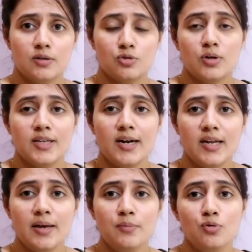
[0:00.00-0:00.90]
So at that
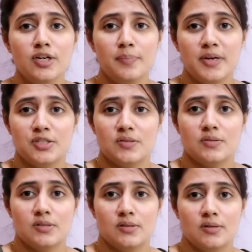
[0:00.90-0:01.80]
time you need
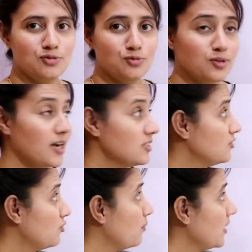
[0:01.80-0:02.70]
patience. So that's
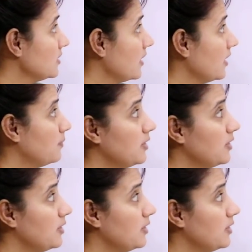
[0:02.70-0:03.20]
it from my side.